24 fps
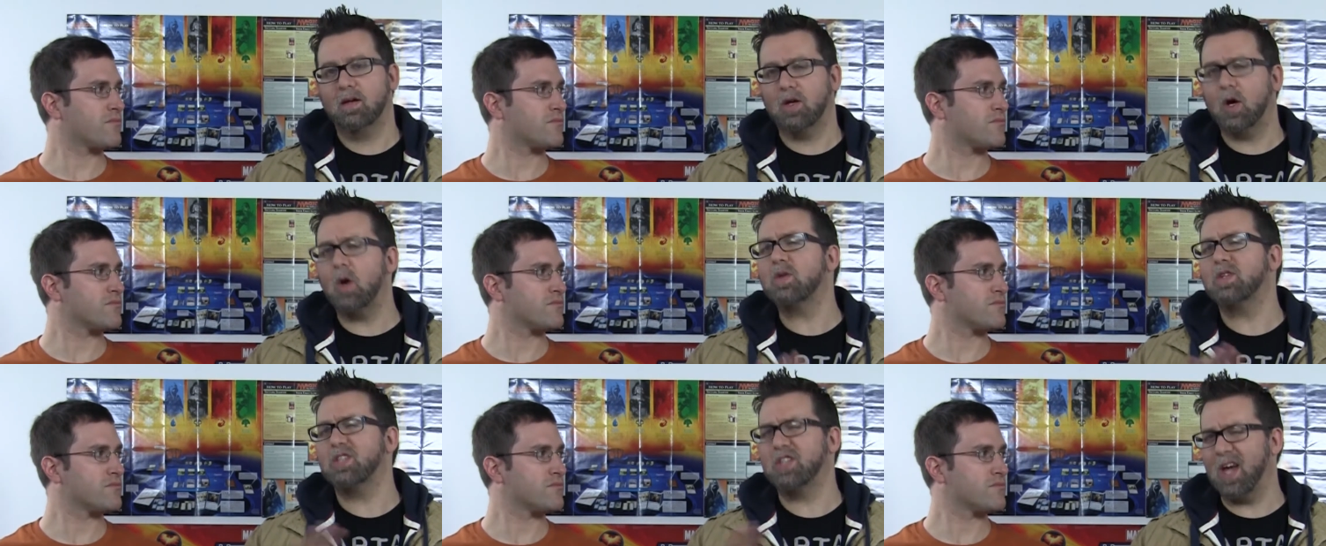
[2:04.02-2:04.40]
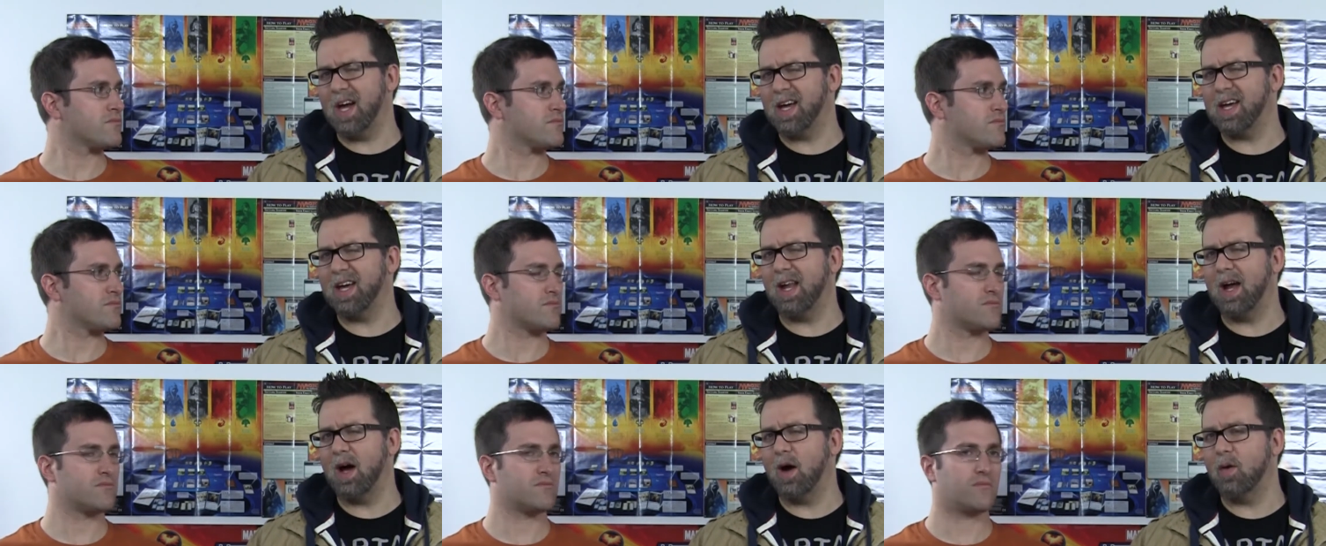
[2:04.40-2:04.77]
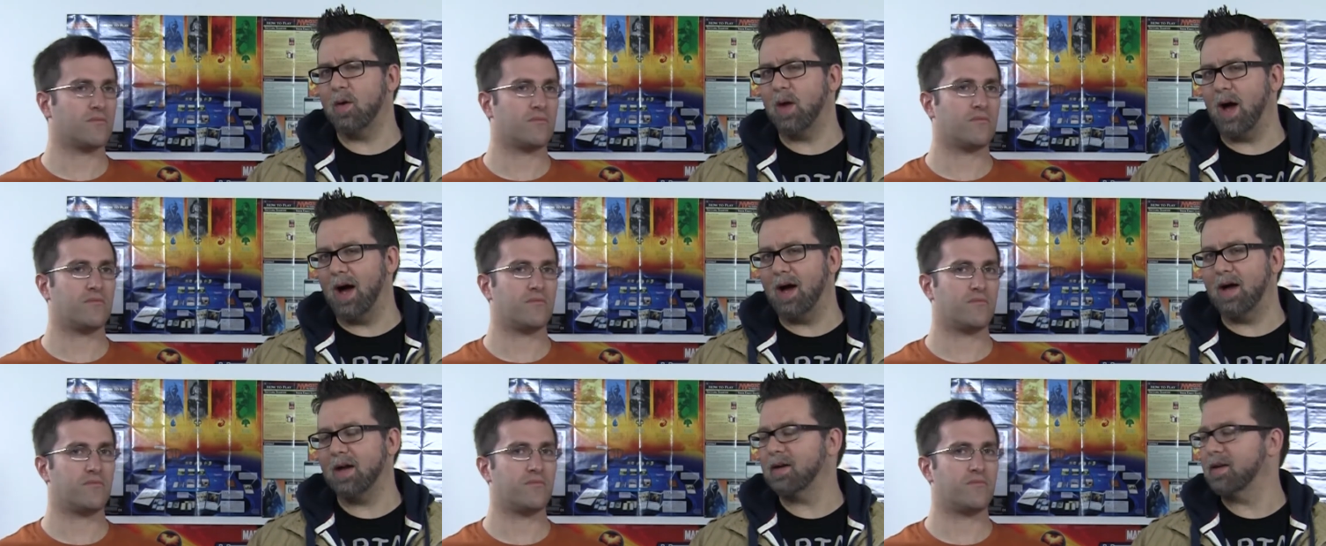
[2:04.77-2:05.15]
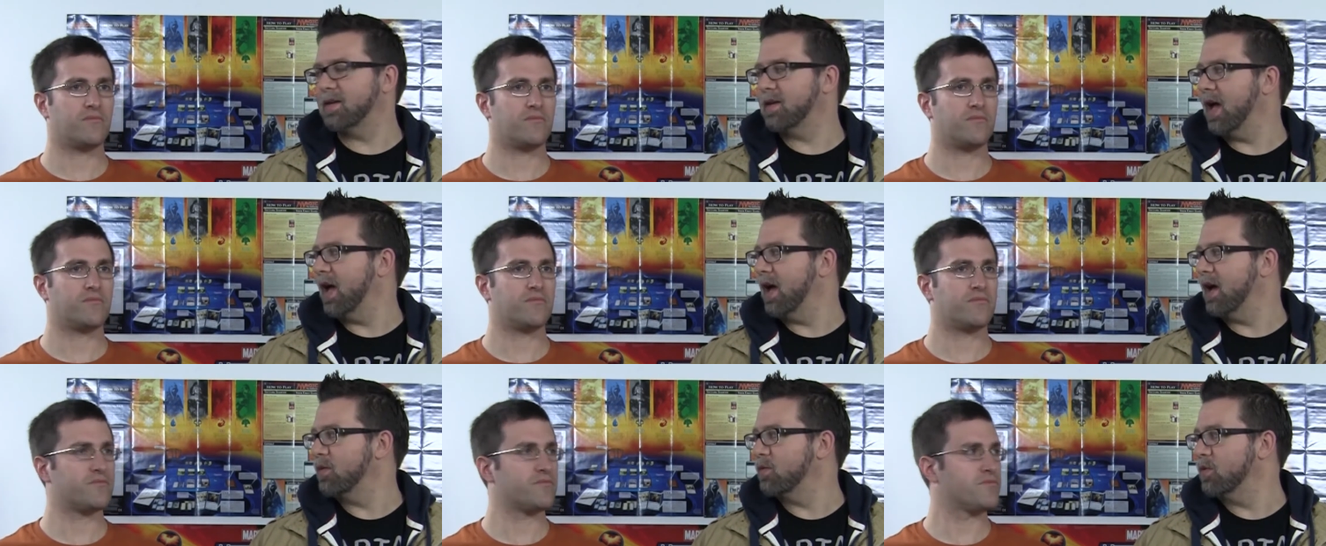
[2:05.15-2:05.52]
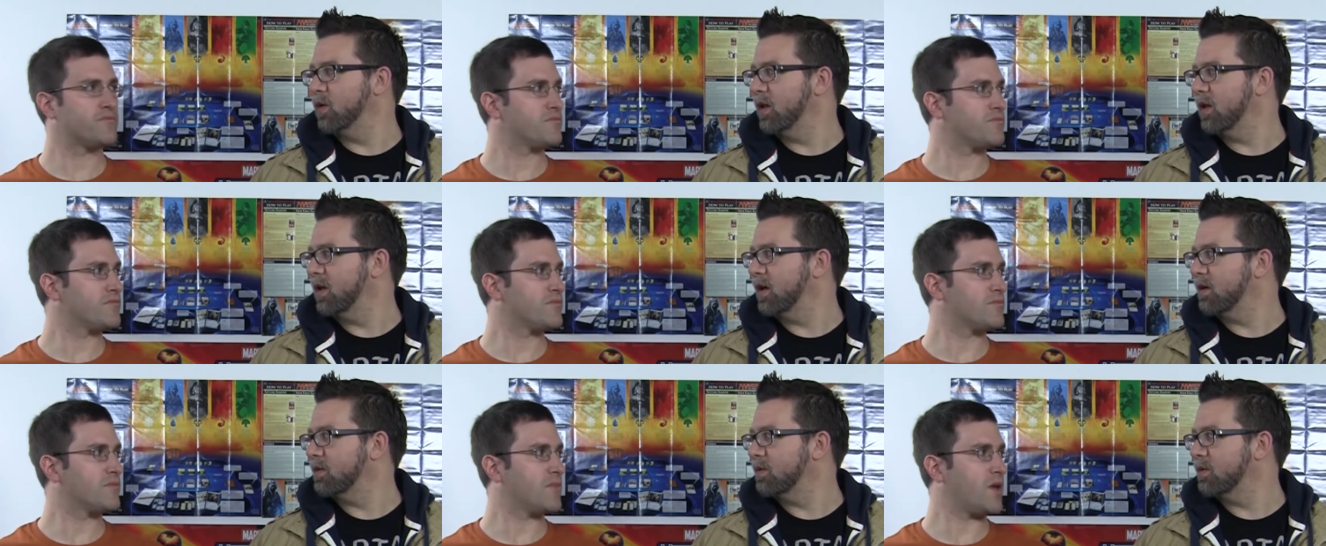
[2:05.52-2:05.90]
Speaker 1: go check it out. I can't
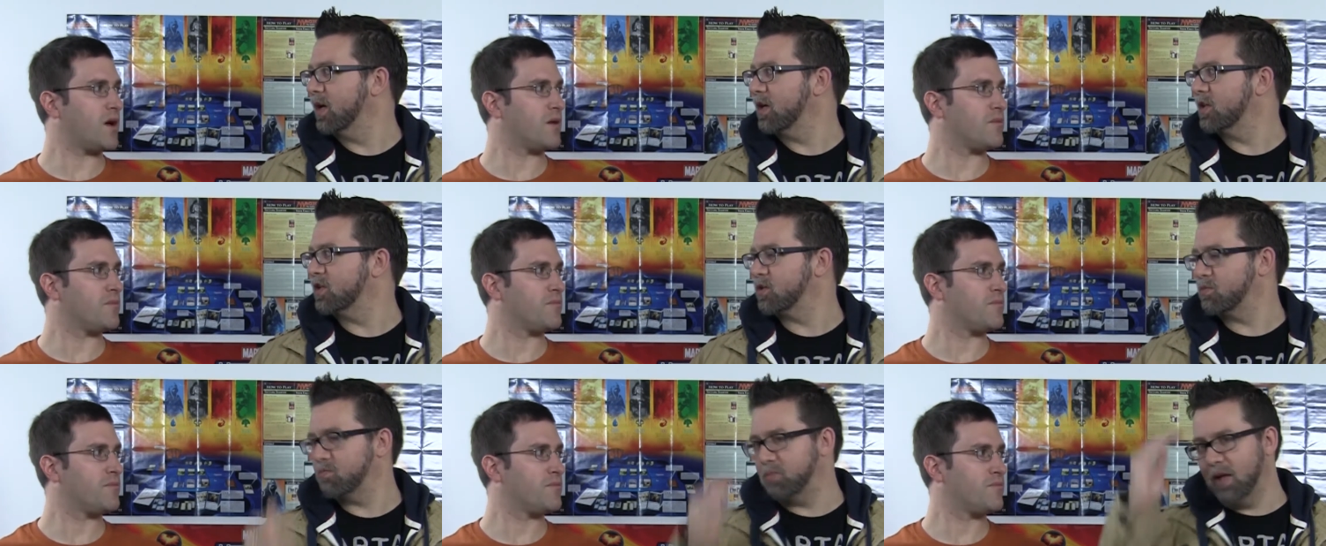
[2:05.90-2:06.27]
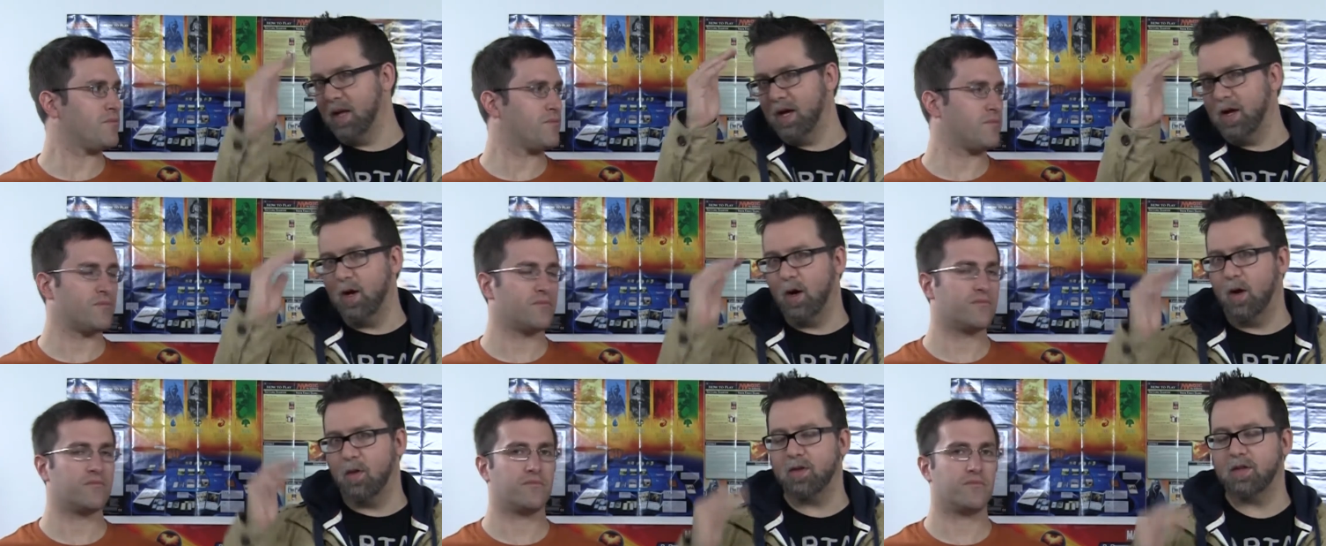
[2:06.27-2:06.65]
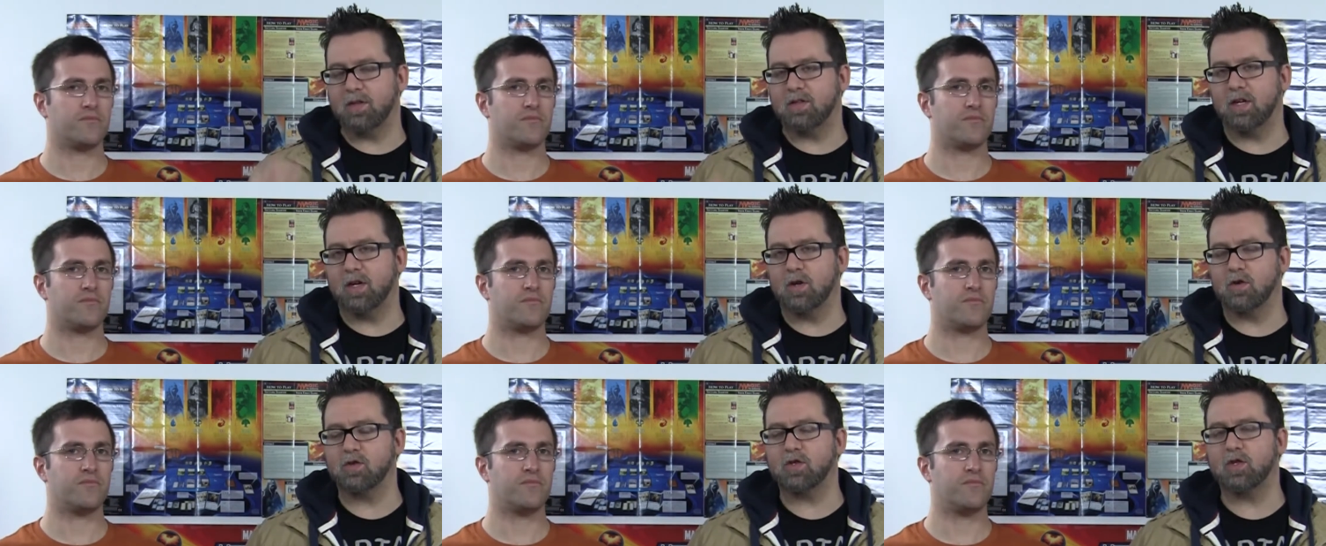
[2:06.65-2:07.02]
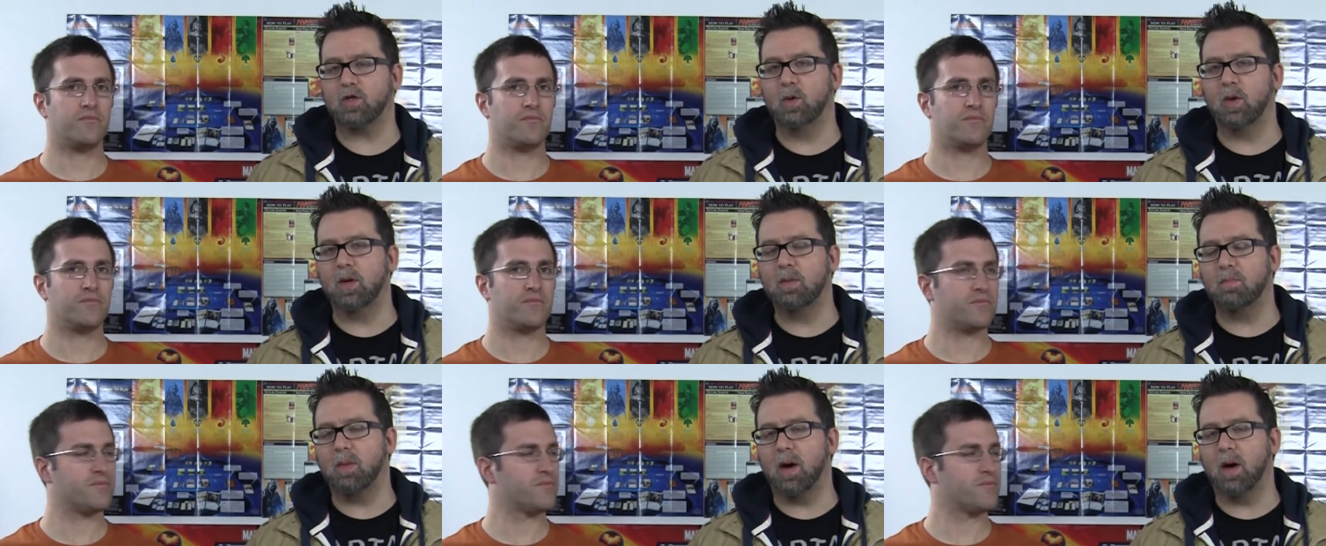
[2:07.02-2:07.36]
really yeah. explain all the tiers to mm-hmm.